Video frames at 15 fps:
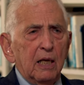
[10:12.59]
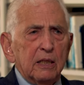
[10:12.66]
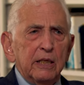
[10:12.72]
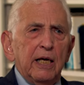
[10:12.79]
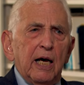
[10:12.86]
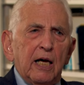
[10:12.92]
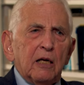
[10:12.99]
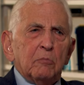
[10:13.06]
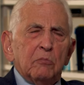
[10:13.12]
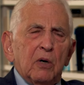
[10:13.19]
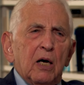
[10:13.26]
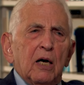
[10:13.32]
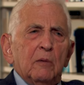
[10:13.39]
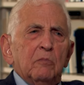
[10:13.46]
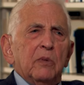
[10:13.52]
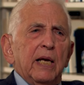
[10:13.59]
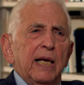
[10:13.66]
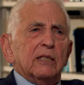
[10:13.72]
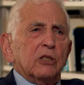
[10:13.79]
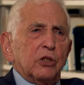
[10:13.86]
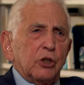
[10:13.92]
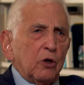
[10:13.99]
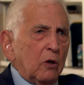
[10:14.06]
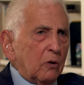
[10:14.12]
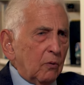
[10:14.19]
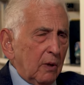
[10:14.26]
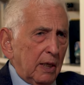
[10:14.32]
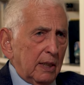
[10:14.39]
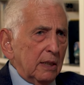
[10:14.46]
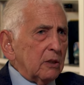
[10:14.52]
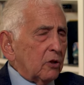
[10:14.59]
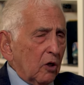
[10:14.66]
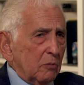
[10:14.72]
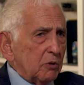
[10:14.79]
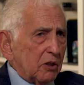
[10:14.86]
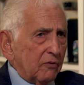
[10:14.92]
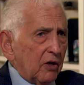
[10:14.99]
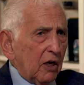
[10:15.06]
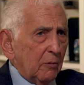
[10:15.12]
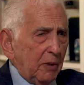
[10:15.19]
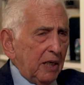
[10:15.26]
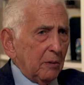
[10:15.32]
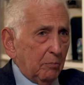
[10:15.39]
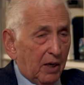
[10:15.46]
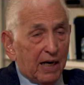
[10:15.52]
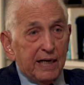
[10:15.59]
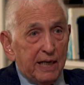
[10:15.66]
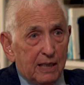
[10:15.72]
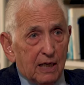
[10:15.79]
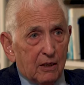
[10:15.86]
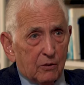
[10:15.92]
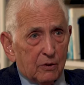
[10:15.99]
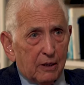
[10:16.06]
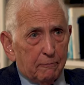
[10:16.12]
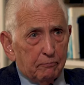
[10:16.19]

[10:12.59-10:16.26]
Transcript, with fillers: The atom bomb, in the short run, in terms of how many body count,